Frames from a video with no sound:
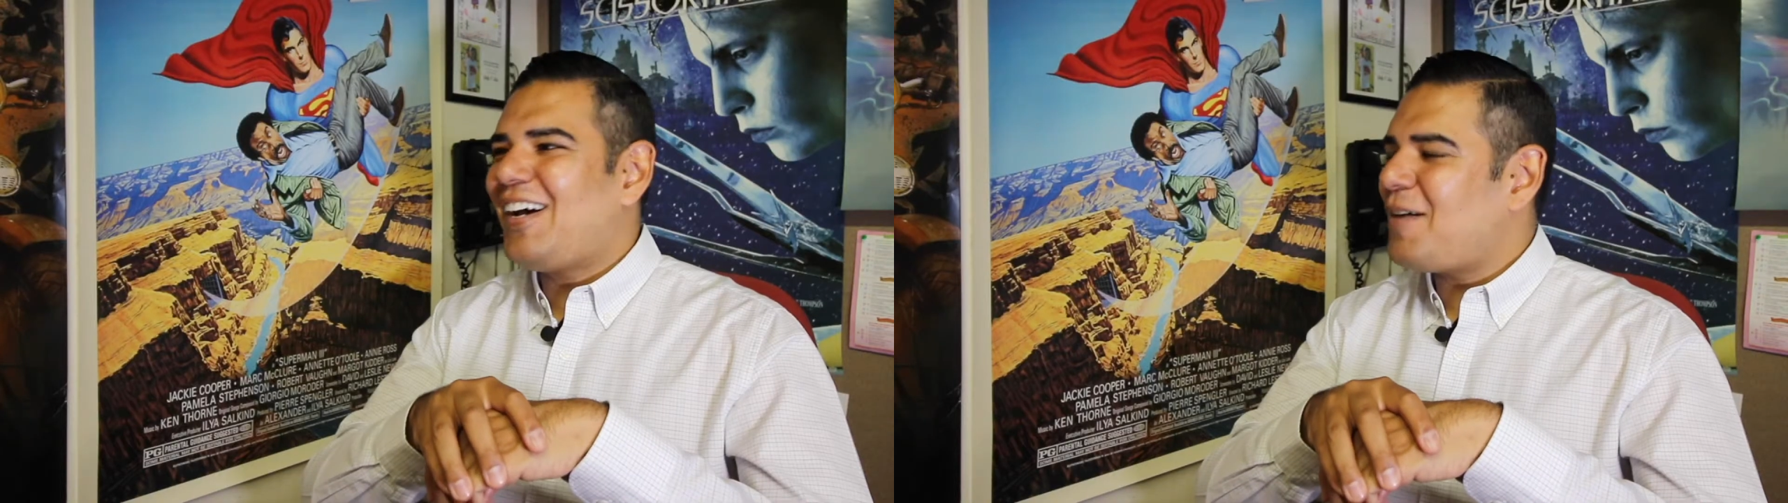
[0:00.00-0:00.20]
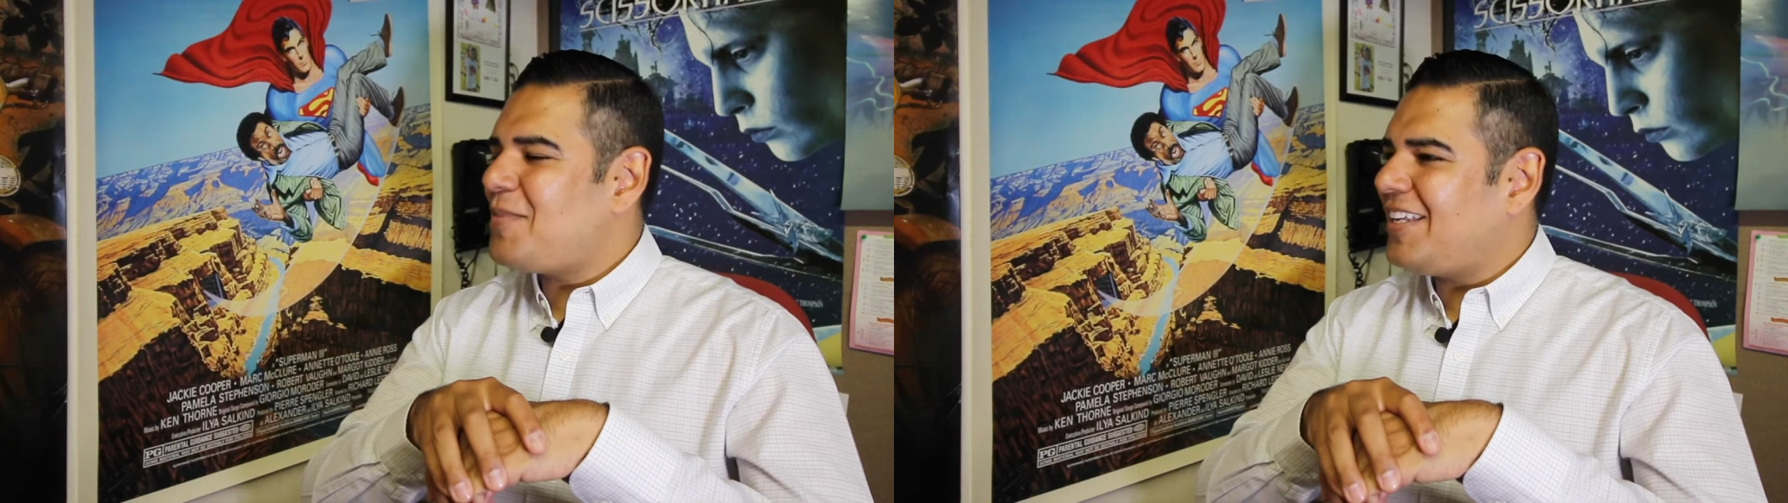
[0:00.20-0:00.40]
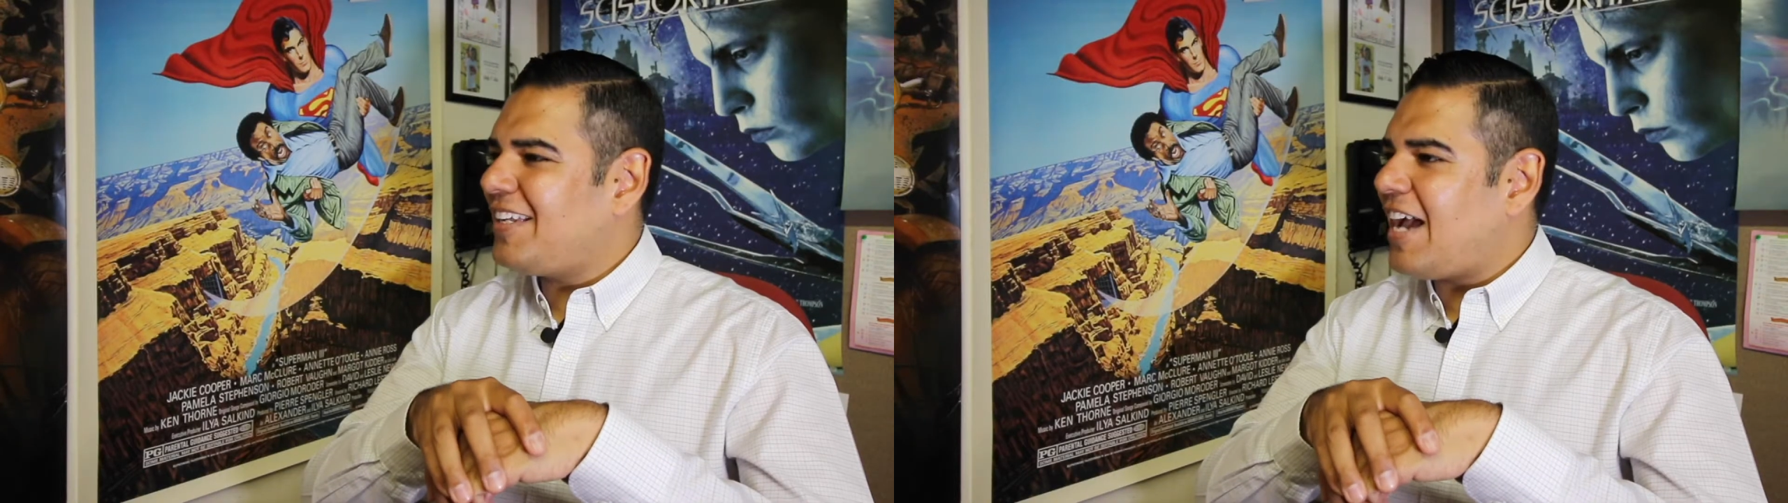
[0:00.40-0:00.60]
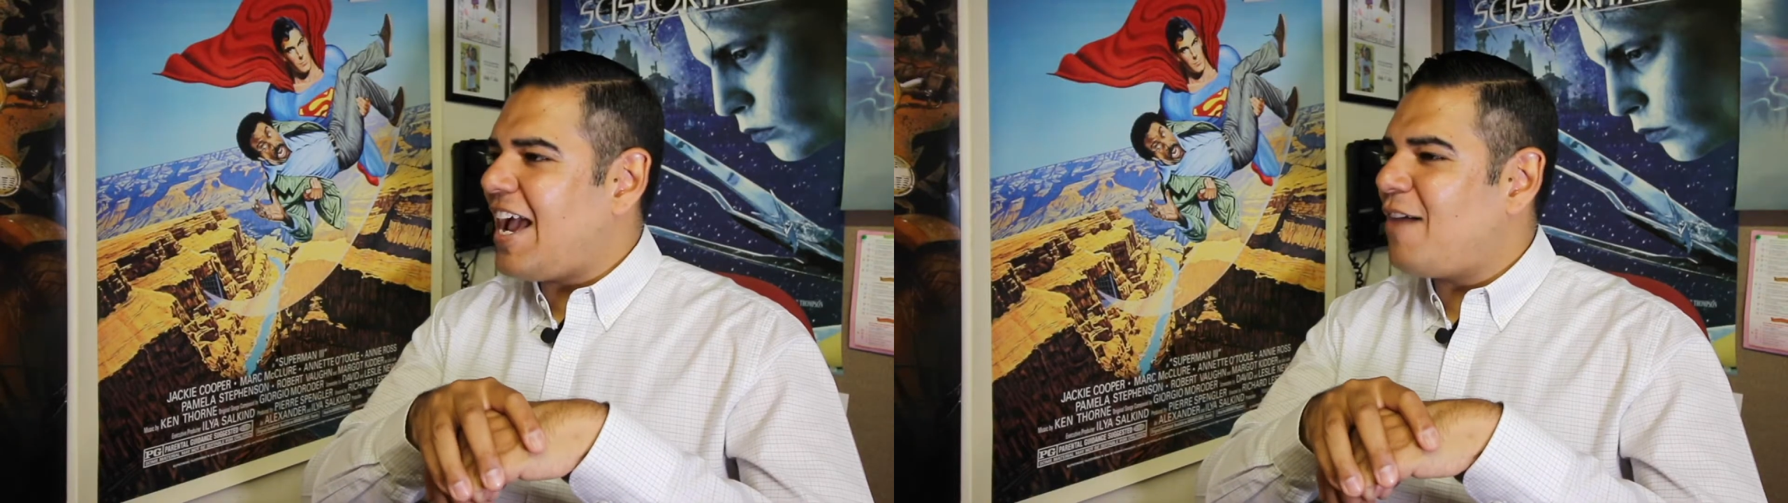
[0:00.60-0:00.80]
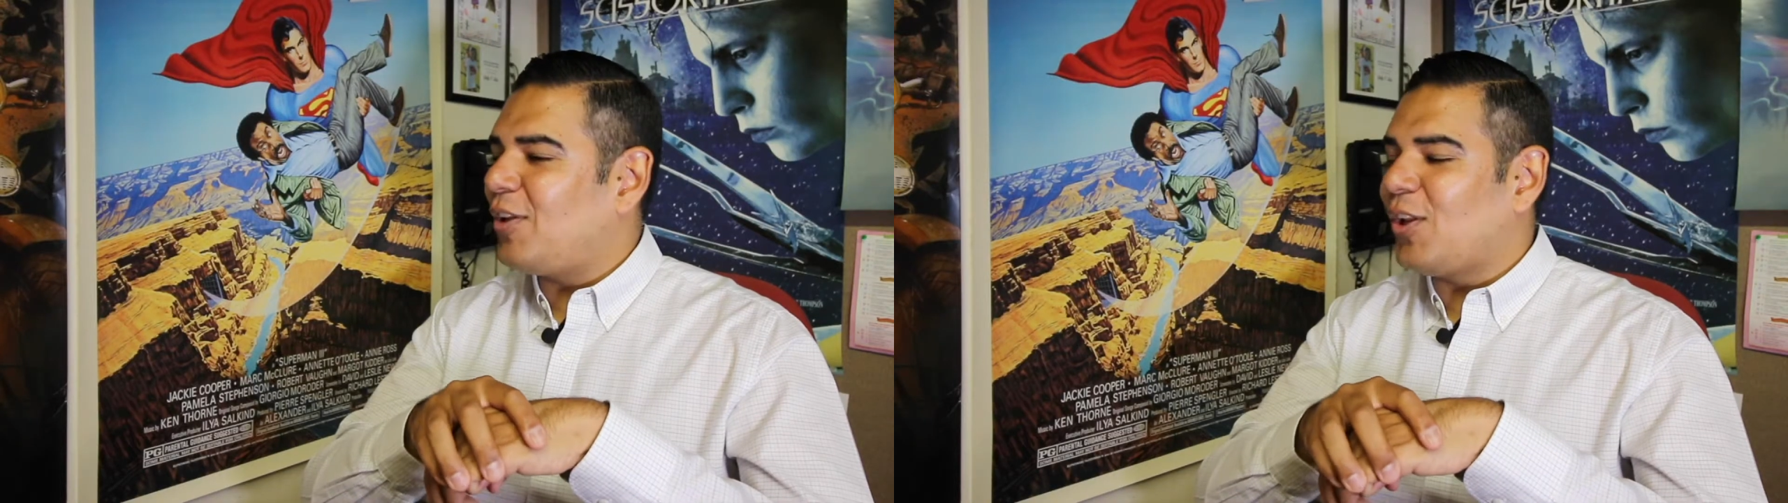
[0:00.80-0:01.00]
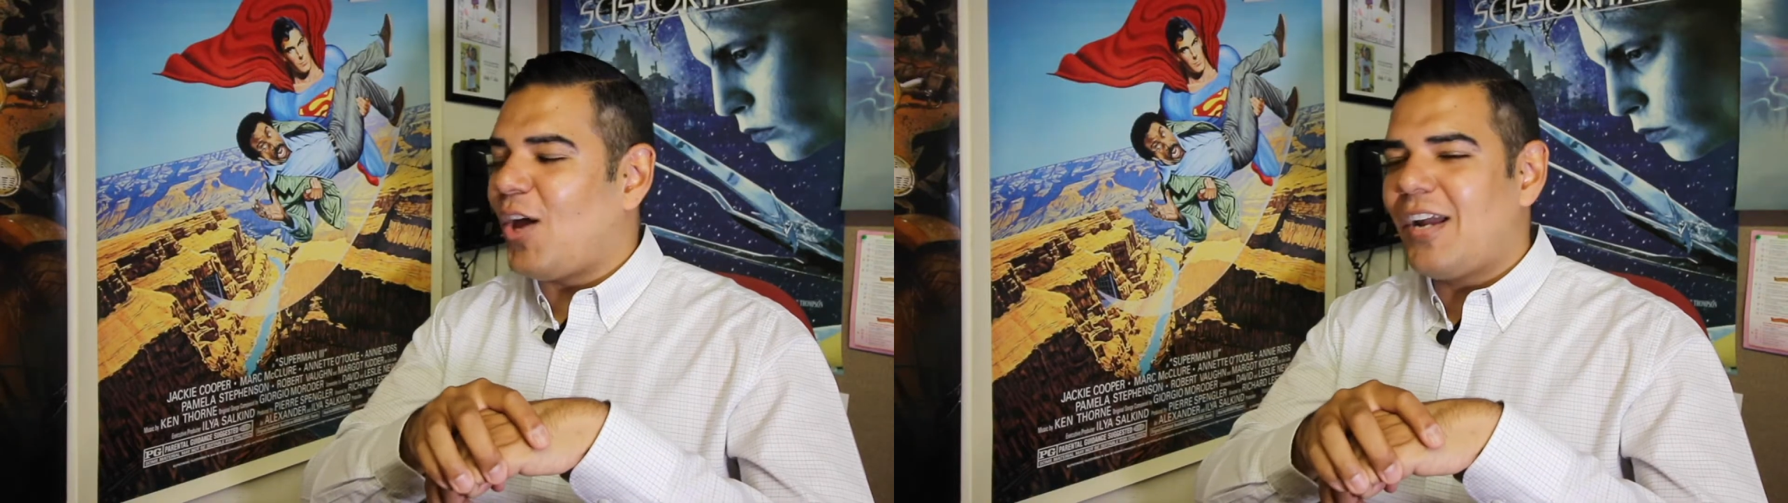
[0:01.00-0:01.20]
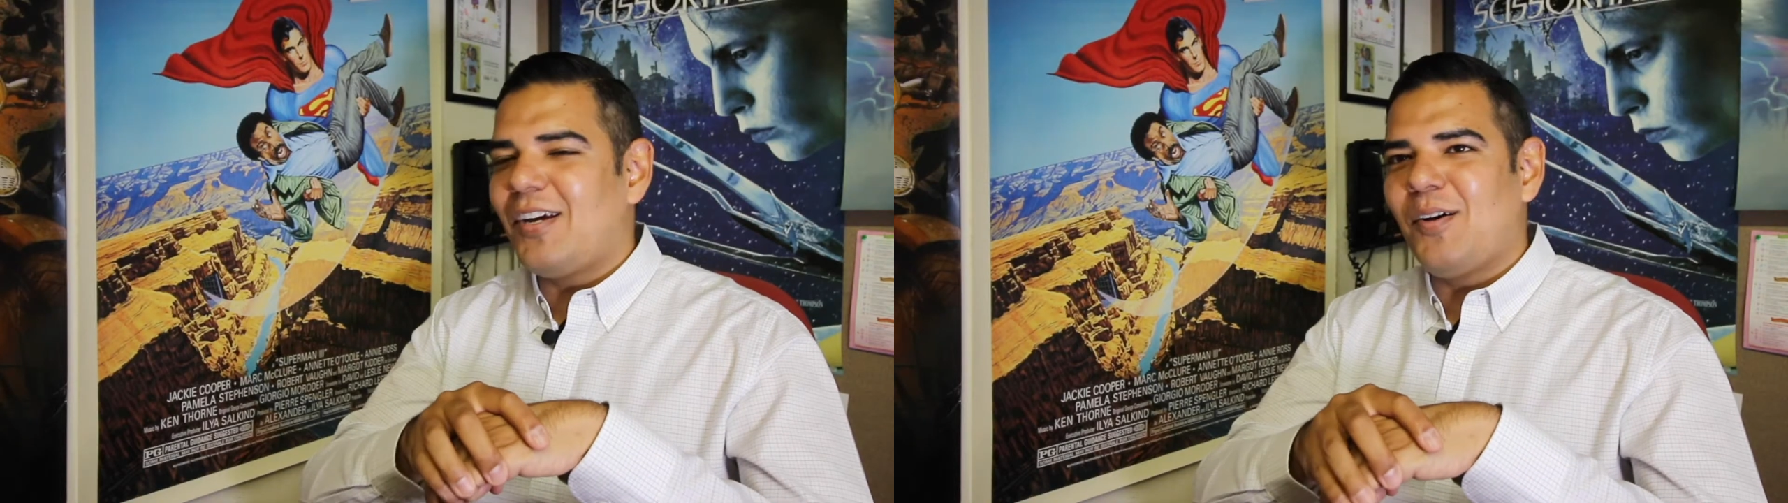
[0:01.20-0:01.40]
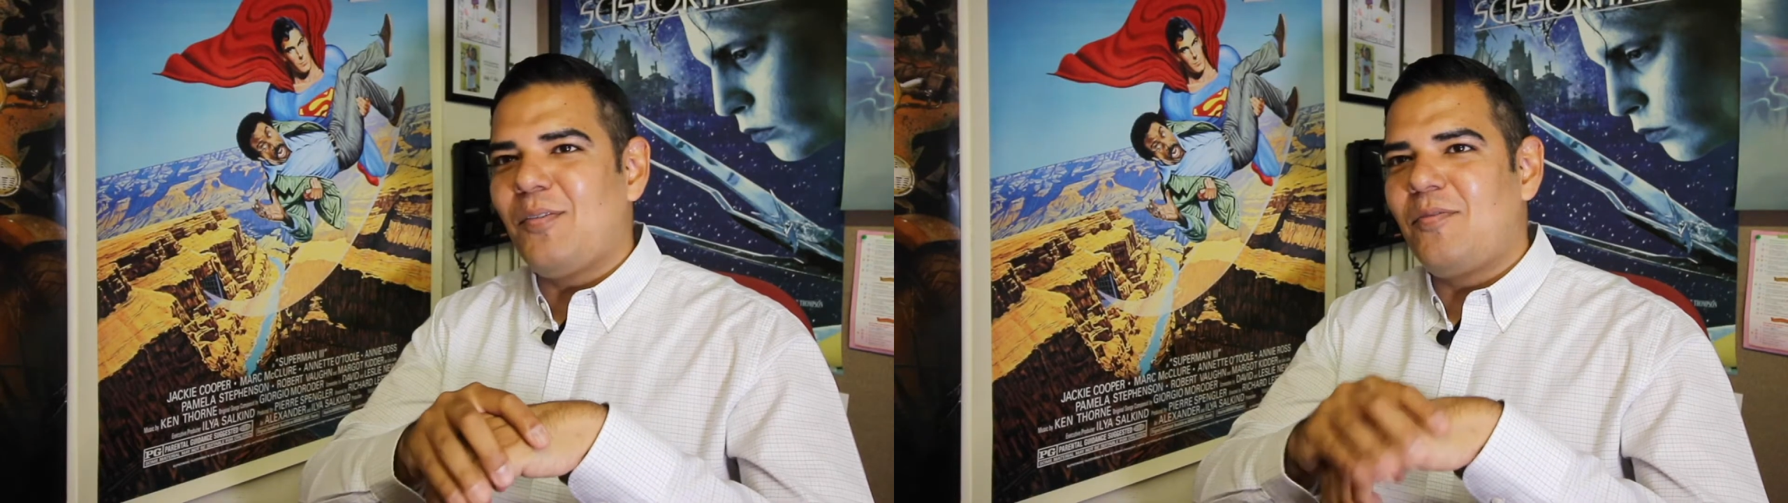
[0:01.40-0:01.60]
I have a lot
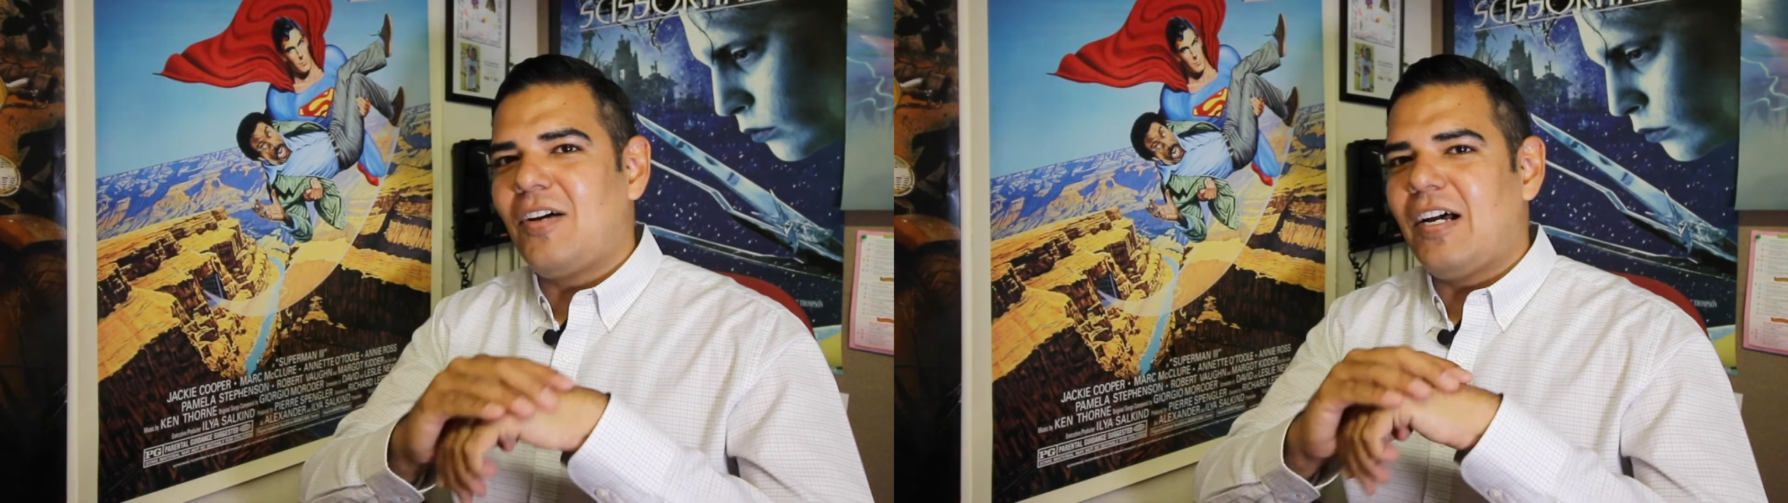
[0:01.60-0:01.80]
of